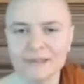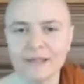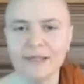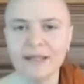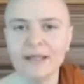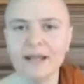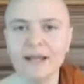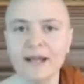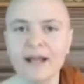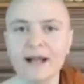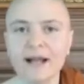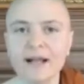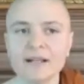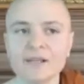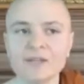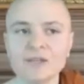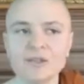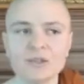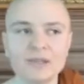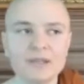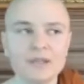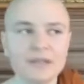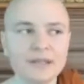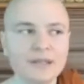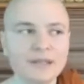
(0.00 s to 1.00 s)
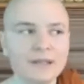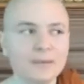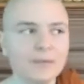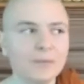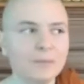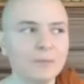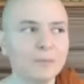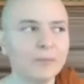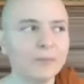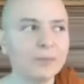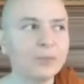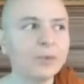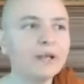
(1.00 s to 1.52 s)
and actually
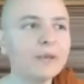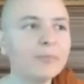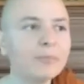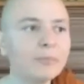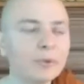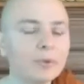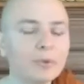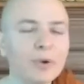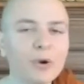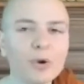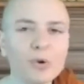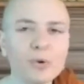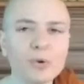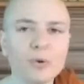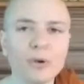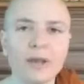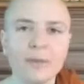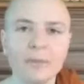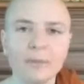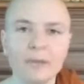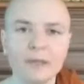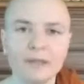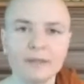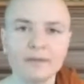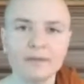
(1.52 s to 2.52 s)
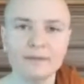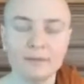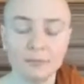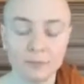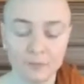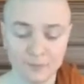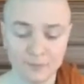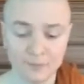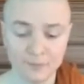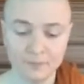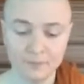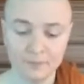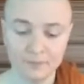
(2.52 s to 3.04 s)
reprogram it
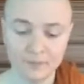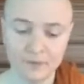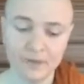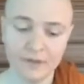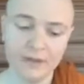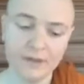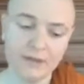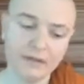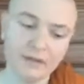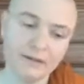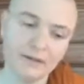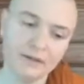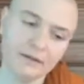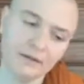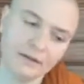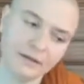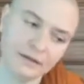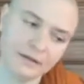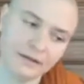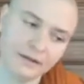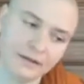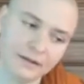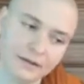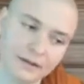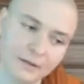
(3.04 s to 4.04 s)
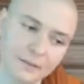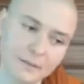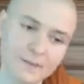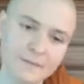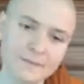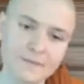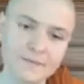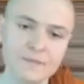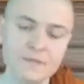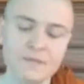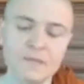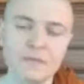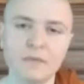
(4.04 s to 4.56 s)

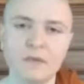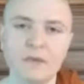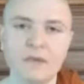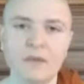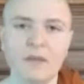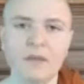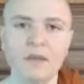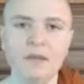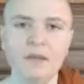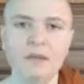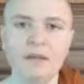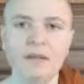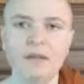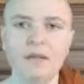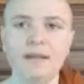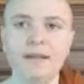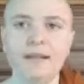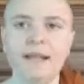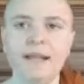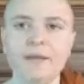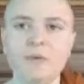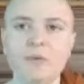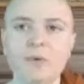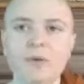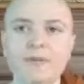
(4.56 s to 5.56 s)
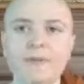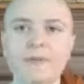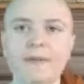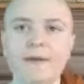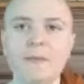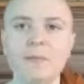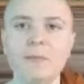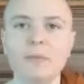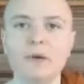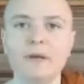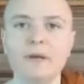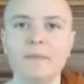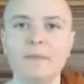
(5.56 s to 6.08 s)
in line with
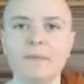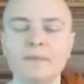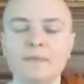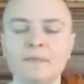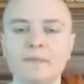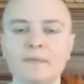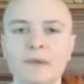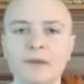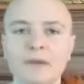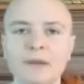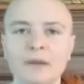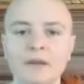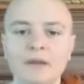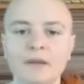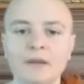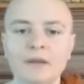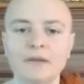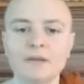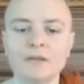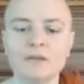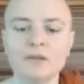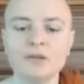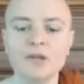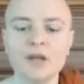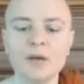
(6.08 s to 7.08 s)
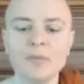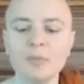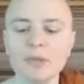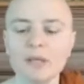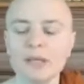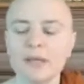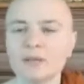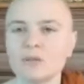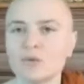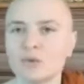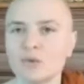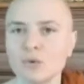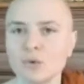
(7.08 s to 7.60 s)
Dhamma. So not
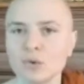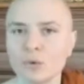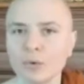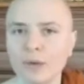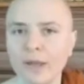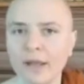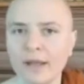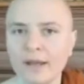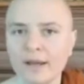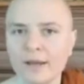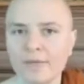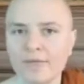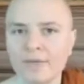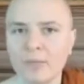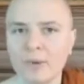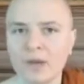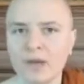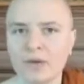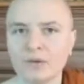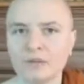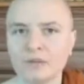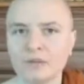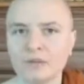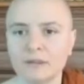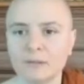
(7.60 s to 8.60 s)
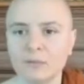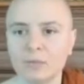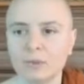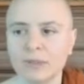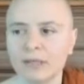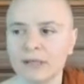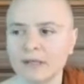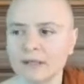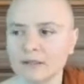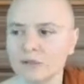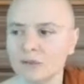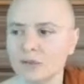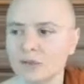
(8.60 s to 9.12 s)
being too creative about it,
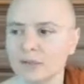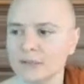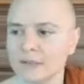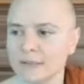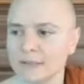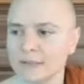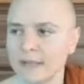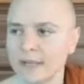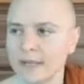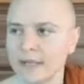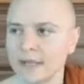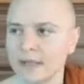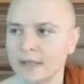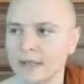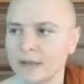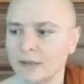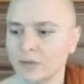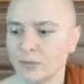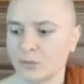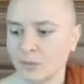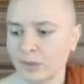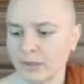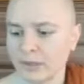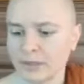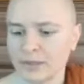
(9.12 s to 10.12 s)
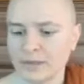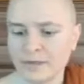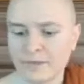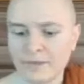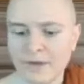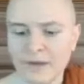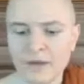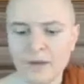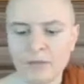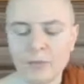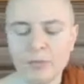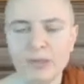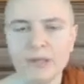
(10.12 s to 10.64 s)
but actually really
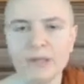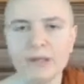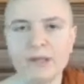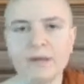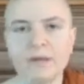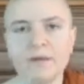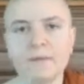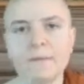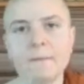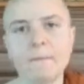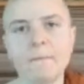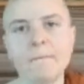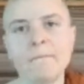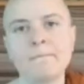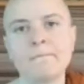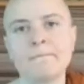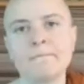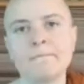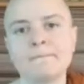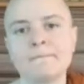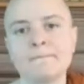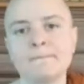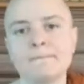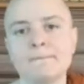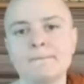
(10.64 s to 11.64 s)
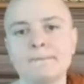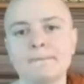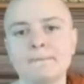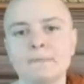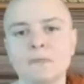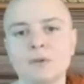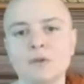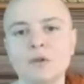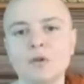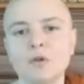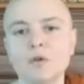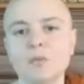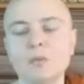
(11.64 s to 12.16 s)
developing
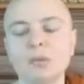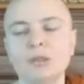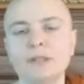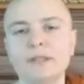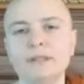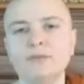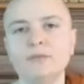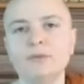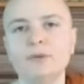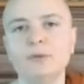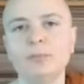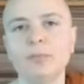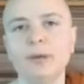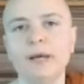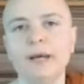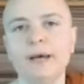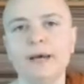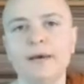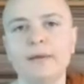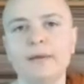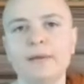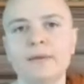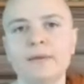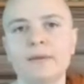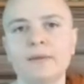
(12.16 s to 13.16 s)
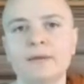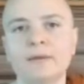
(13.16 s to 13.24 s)
the Noble Eightfold Path.